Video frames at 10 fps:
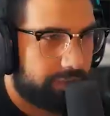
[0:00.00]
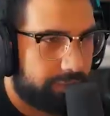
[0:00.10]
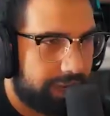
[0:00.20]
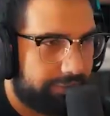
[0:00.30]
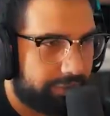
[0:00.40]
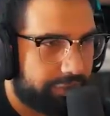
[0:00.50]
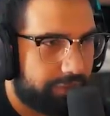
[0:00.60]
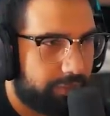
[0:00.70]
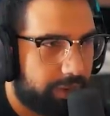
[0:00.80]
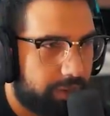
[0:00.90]
We have a
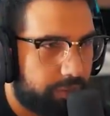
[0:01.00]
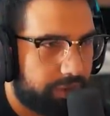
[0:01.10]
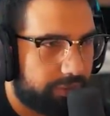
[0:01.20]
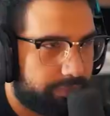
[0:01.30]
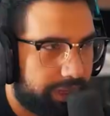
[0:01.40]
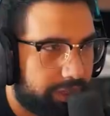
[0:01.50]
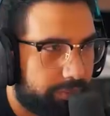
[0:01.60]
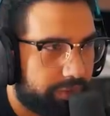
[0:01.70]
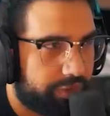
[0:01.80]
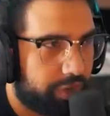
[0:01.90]
shovel here. We just picked
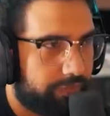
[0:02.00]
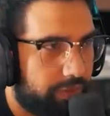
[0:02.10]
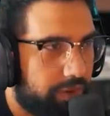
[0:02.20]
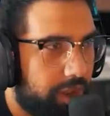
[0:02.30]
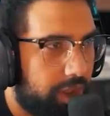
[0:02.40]
up a shovel.